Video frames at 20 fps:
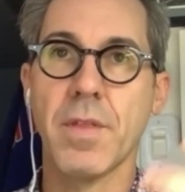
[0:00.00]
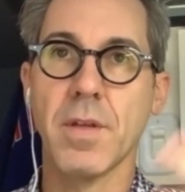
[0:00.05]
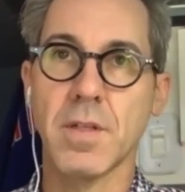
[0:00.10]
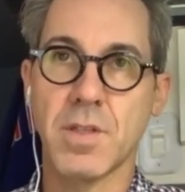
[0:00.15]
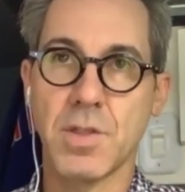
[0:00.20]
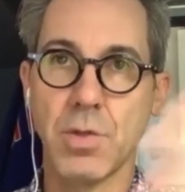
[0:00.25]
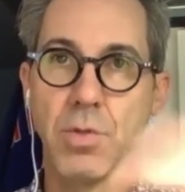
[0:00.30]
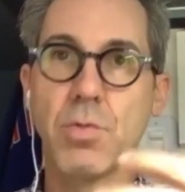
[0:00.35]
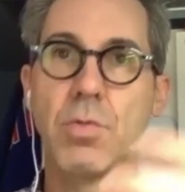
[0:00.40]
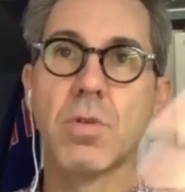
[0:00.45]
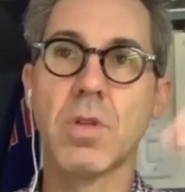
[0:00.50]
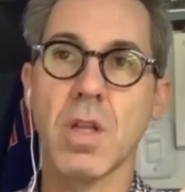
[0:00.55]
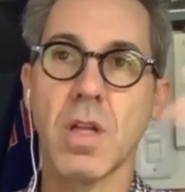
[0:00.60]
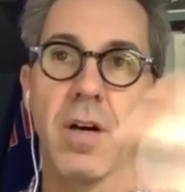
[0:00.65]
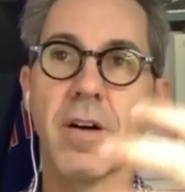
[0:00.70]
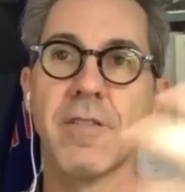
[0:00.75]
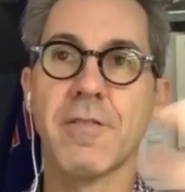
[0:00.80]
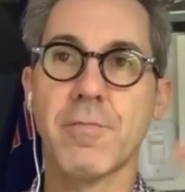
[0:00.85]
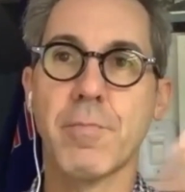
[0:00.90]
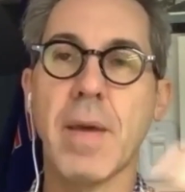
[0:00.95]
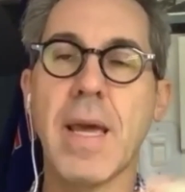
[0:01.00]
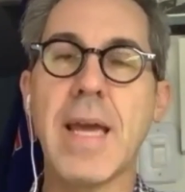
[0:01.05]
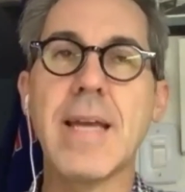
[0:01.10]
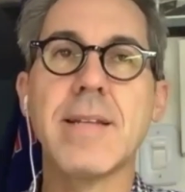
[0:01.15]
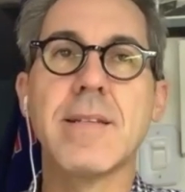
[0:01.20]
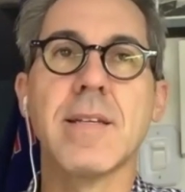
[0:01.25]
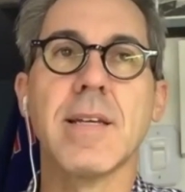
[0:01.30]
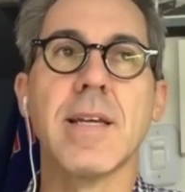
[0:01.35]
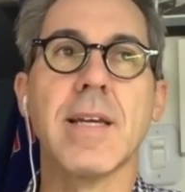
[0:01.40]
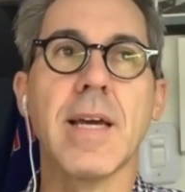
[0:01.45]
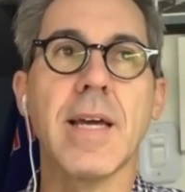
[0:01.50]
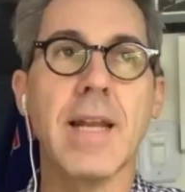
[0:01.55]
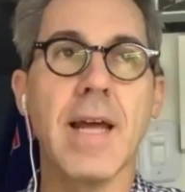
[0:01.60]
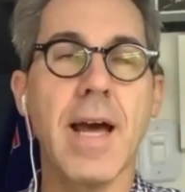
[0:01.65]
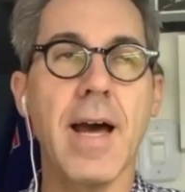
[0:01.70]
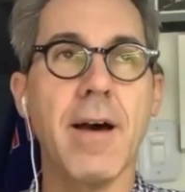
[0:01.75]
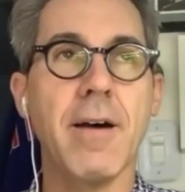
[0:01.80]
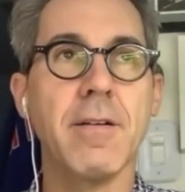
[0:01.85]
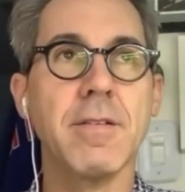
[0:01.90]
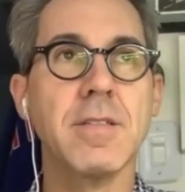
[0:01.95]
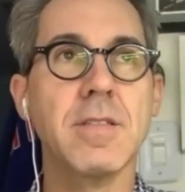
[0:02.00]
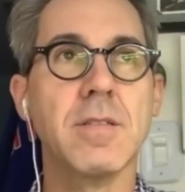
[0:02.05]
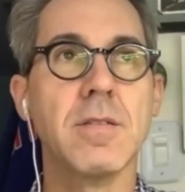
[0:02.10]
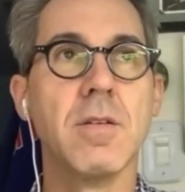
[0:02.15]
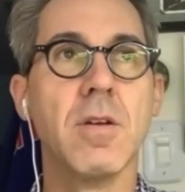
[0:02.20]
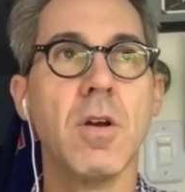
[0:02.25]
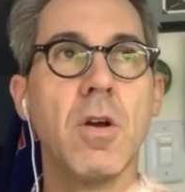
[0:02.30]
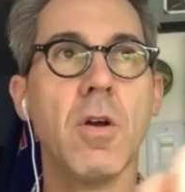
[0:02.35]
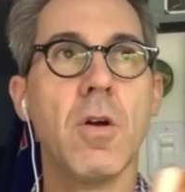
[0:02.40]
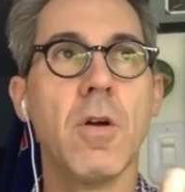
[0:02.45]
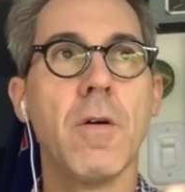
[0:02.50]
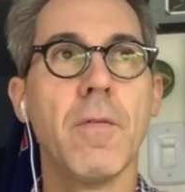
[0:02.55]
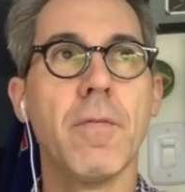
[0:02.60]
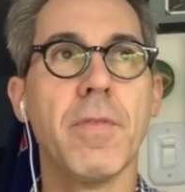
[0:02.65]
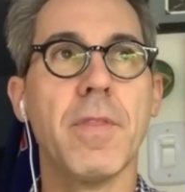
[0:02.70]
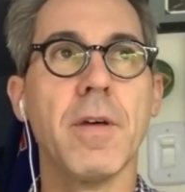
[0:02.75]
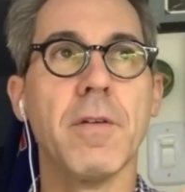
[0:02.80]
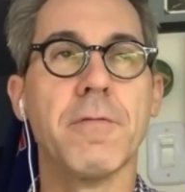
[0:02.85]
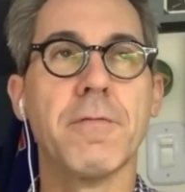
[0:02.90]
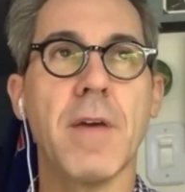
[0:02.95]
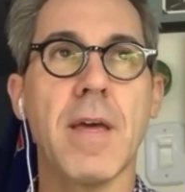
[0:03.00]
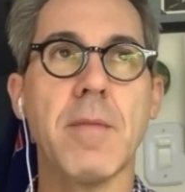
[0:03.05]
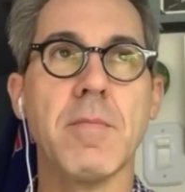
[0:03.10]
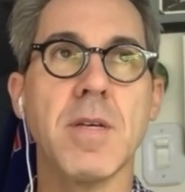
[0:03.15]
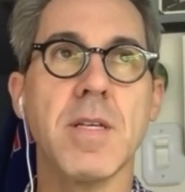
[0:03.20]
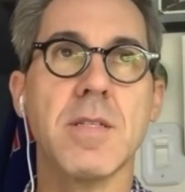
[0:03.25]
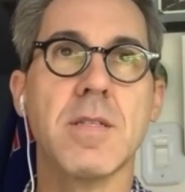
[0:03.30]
with a two glove painting, and has the